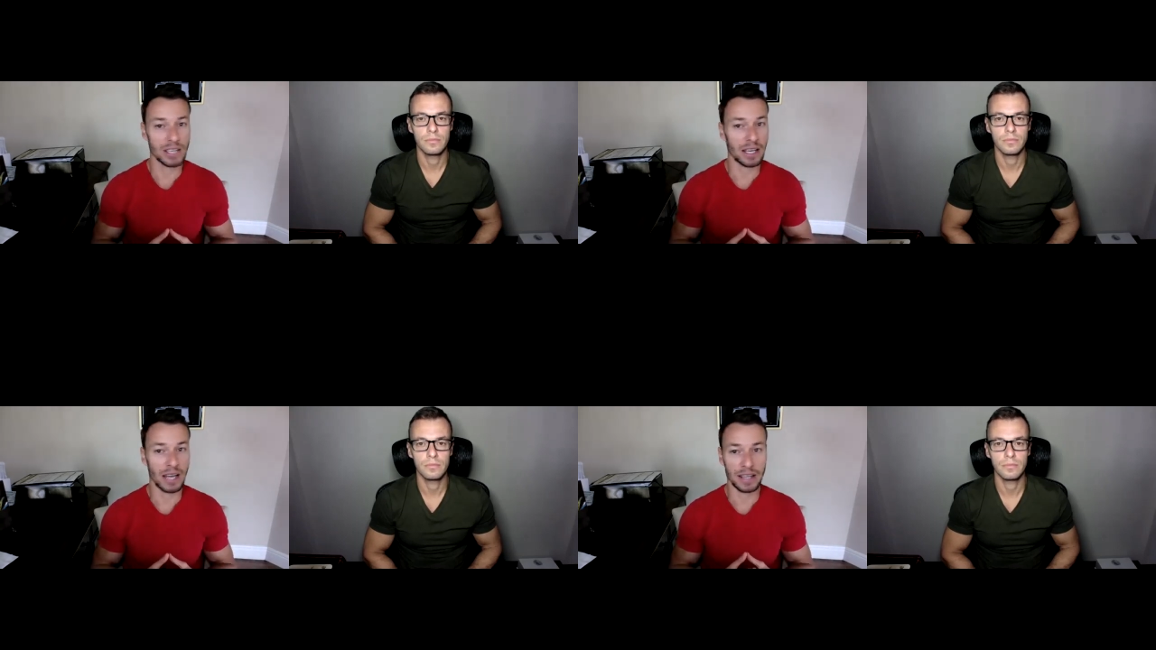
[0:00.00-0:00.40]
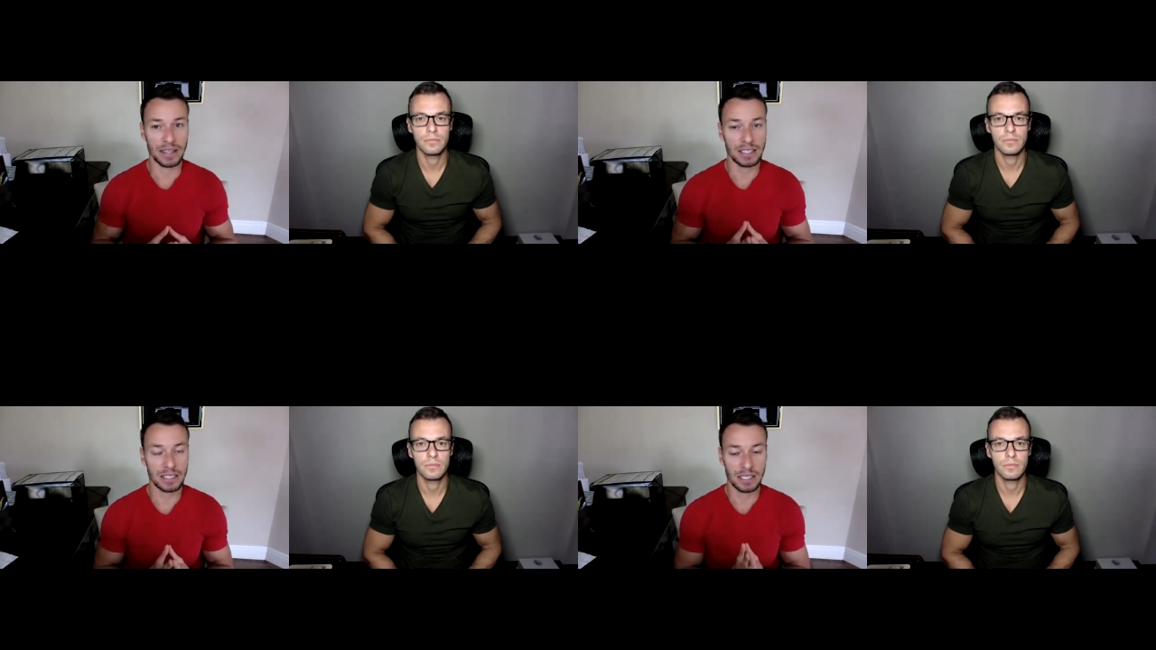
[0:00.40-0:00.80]
Speaker 1: I, I
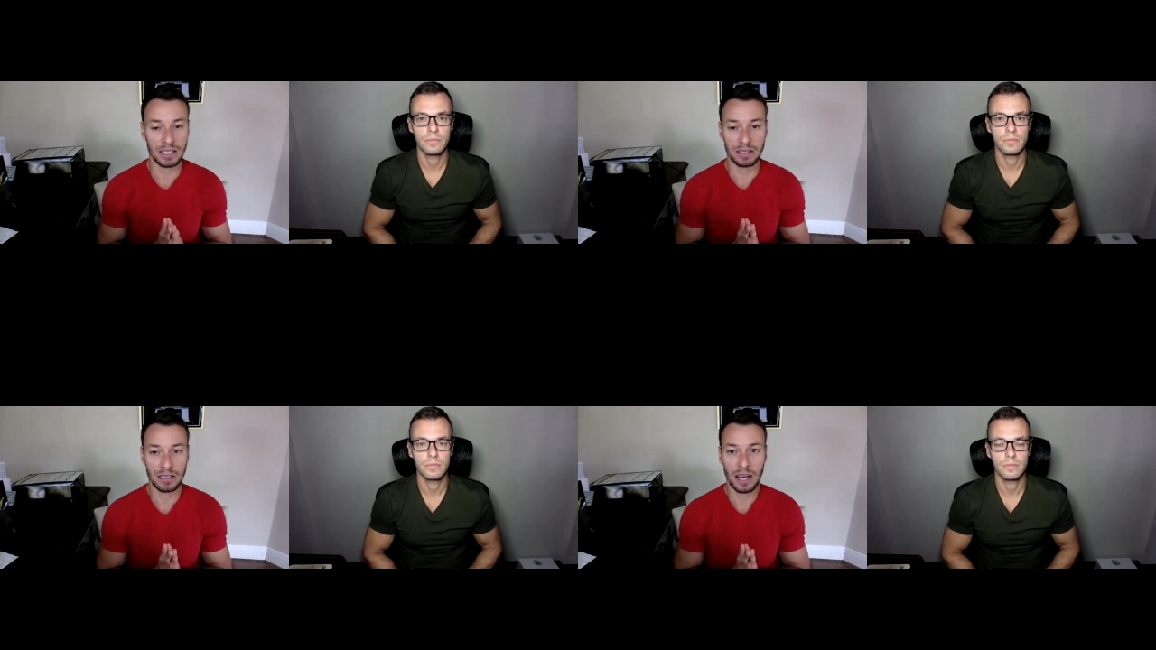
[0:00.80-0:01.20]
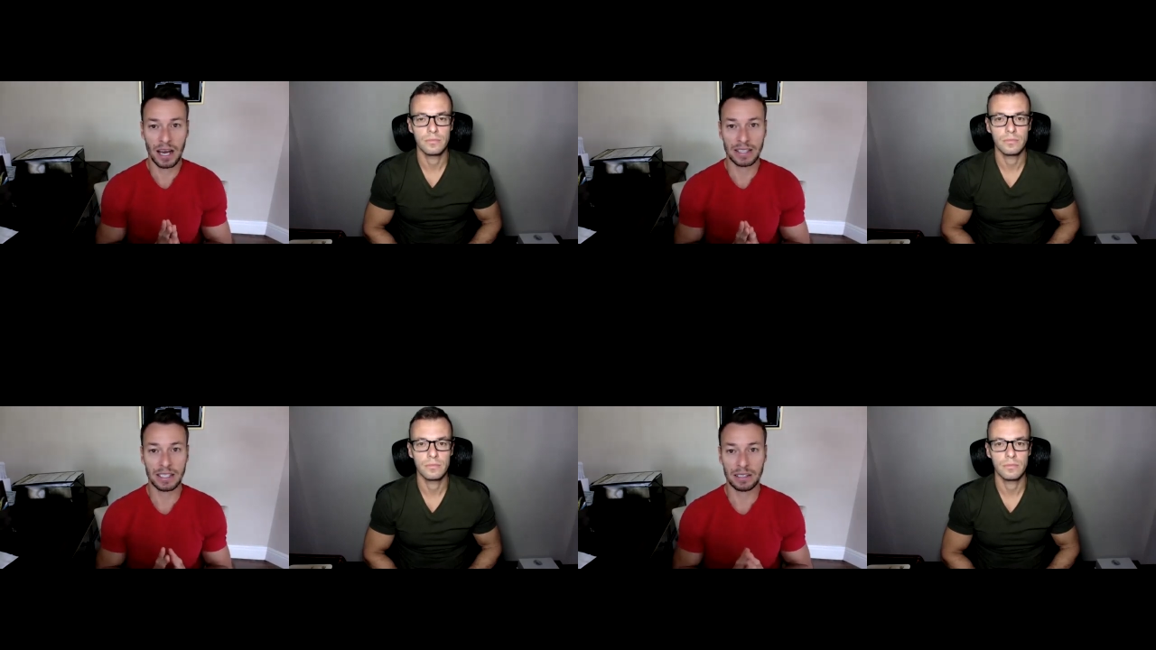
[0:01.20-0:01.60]
think it's gonna, I
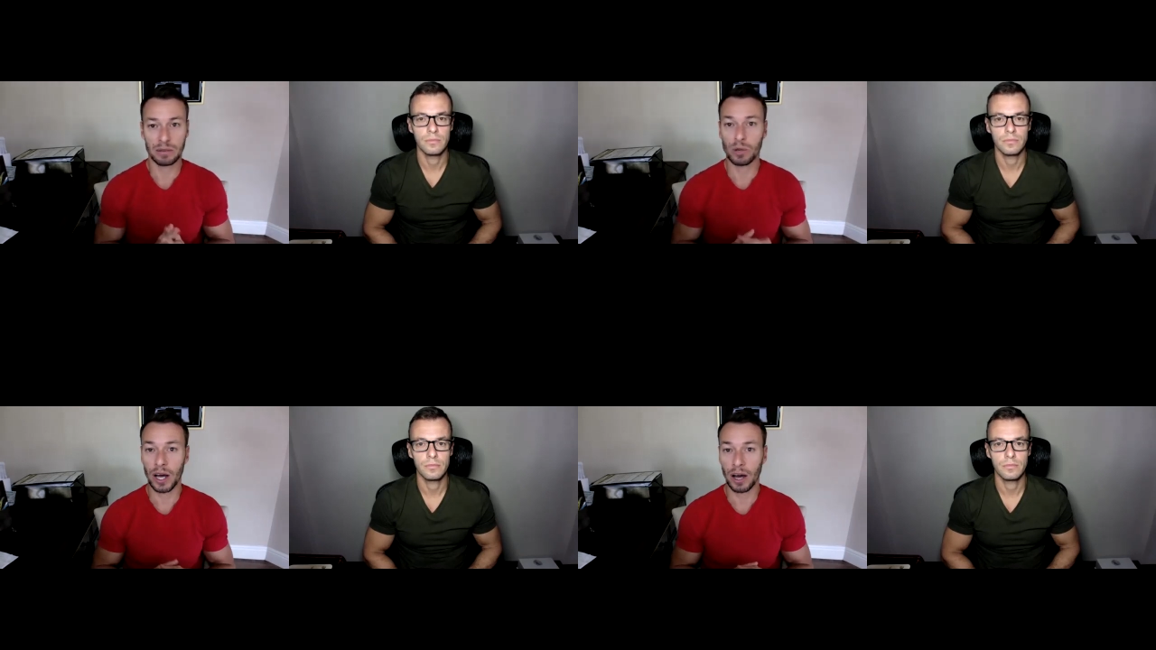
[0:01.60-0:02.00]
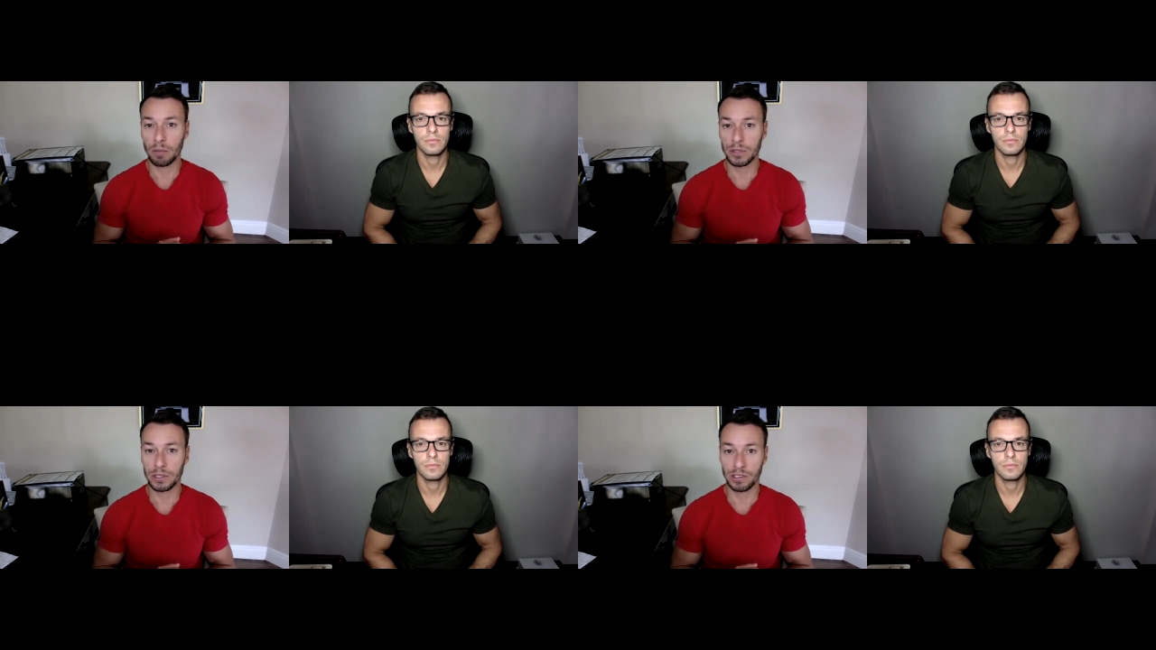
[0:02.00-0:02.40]
think it will
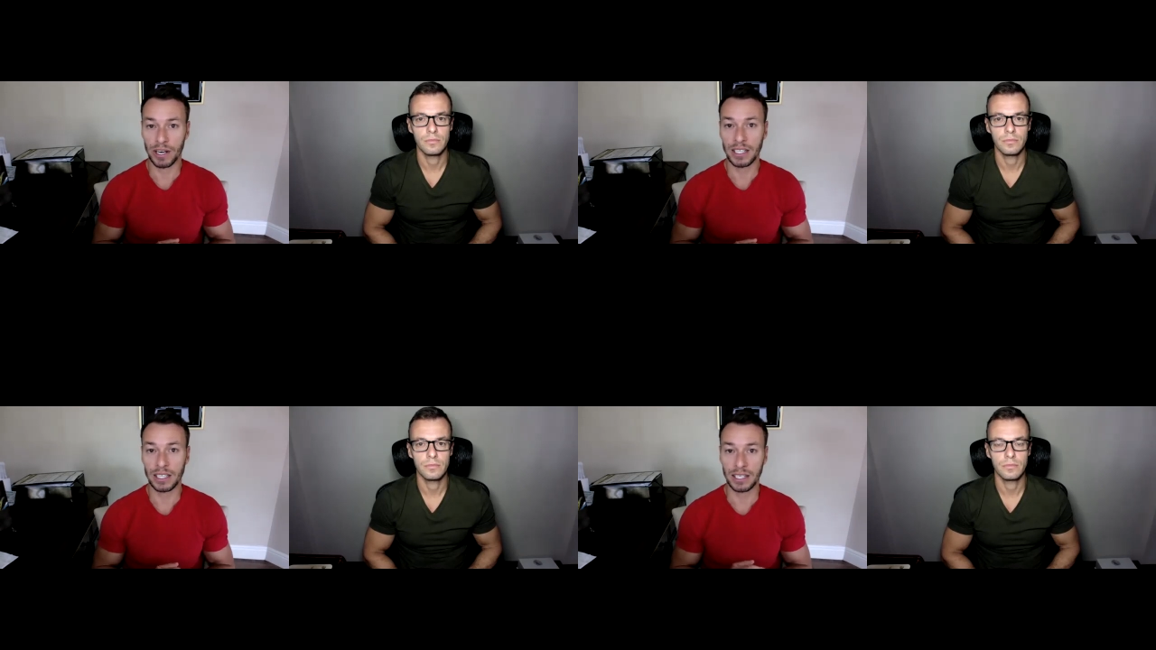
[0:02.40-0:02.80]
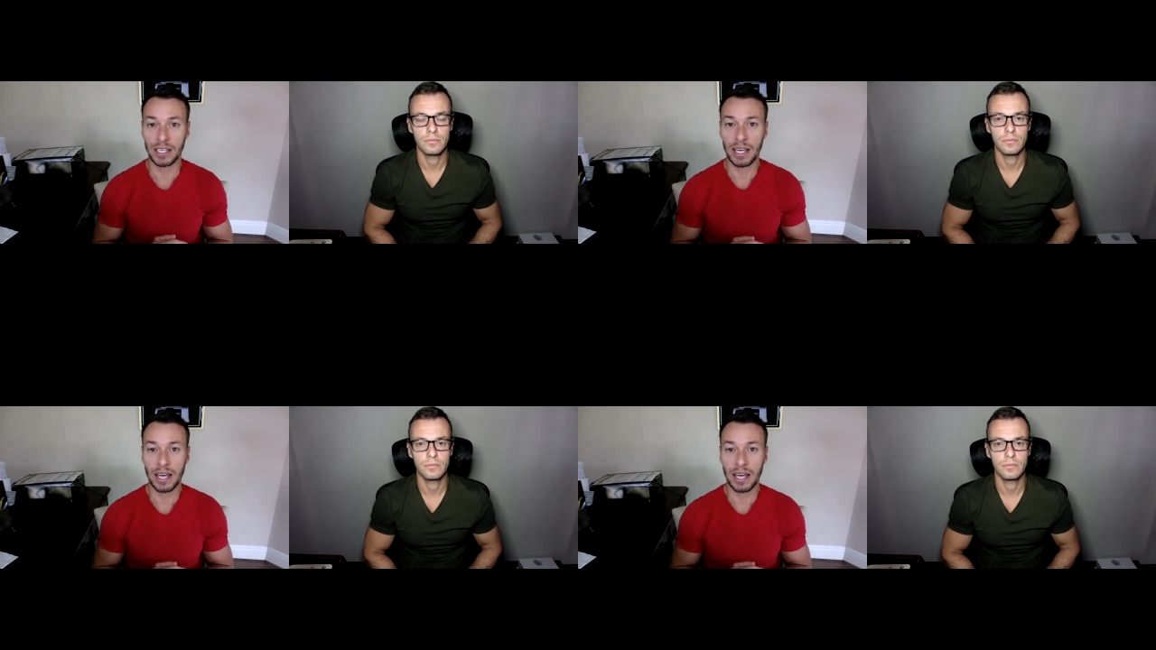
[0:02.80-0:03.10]
help you greatly.